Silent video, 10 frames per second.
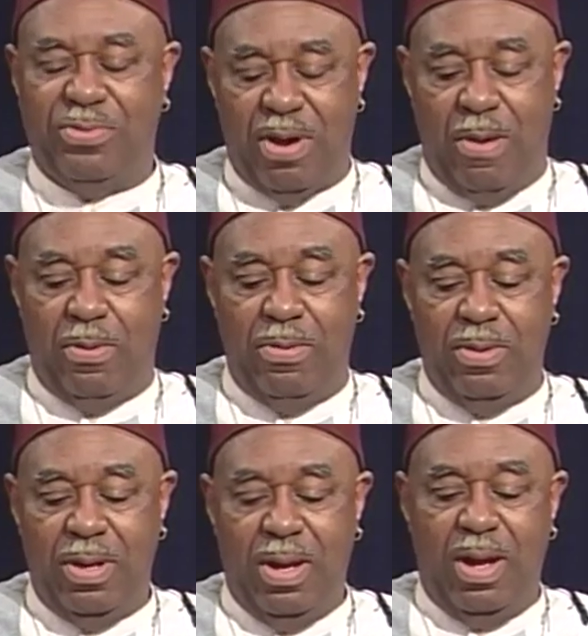trouble
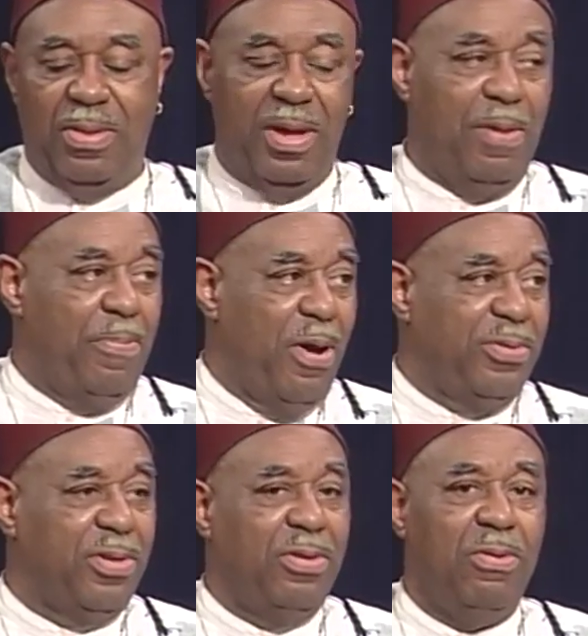than a
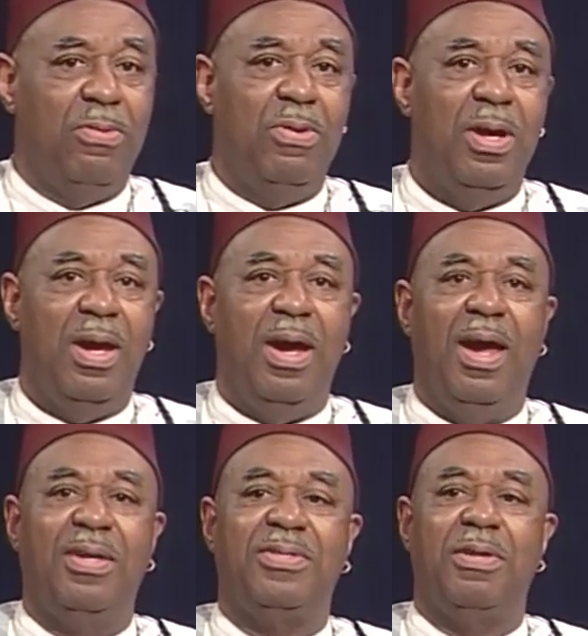person who
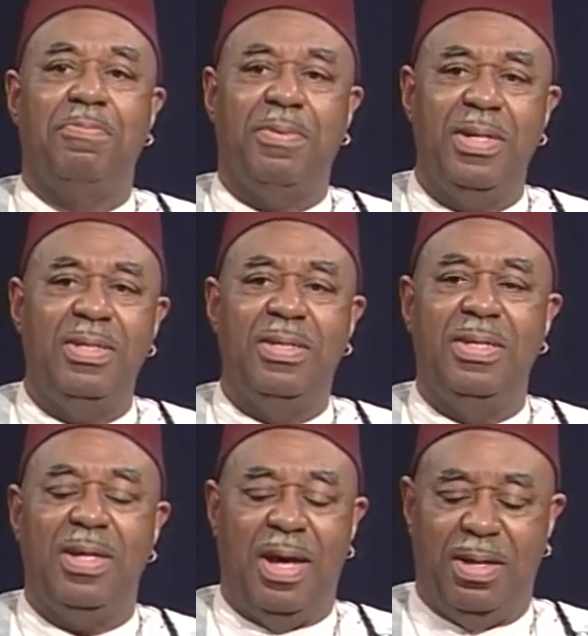has
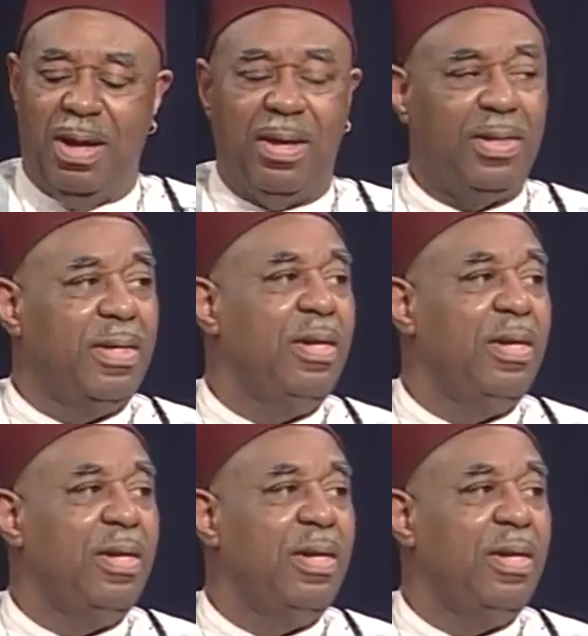completely and utterly